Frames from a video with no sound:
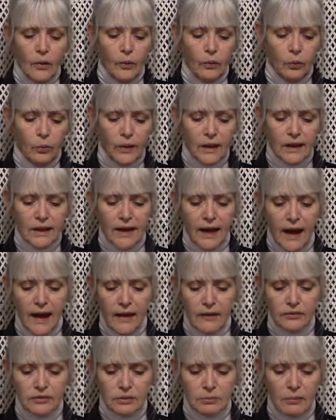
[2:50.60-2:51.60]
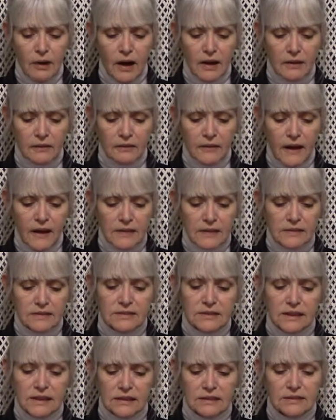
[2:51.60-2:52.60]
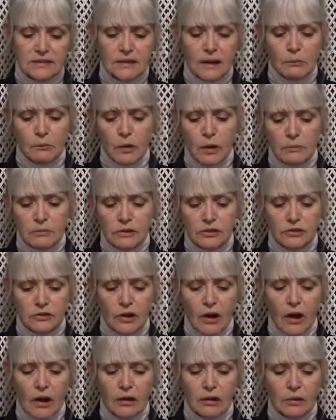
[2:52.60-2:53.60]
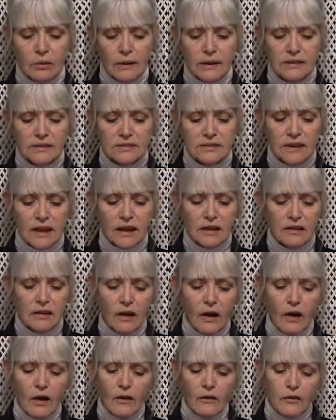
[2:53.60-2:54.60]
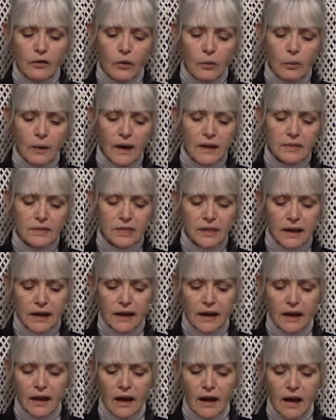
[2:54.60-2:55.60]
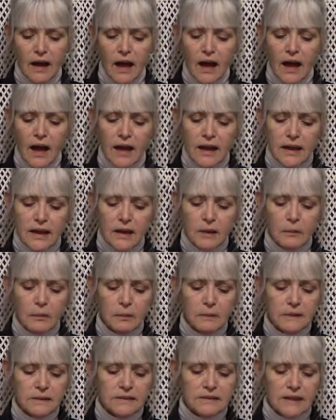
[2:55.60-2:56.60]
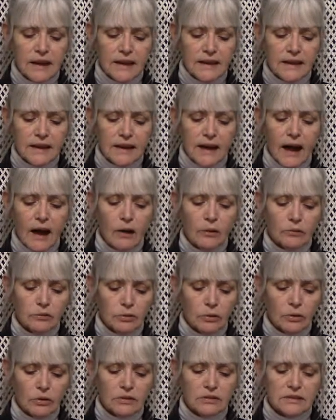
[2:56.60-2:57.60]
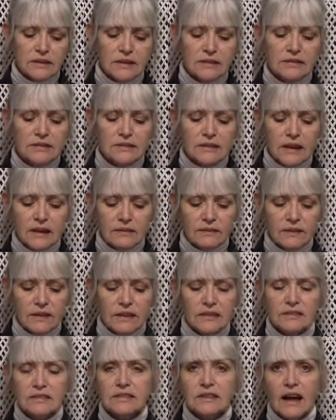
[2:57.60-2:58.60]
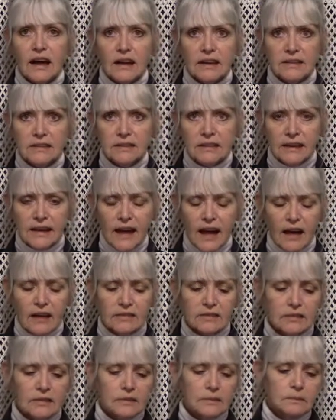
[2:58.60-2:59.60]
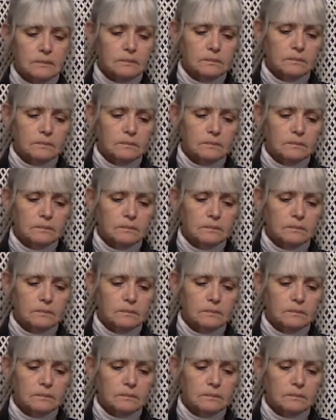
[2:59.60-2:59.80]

We'll have to modify the scene somewhat, Mr. Holloway said. For one thing, it will be taken outdoors instead of inside the castle.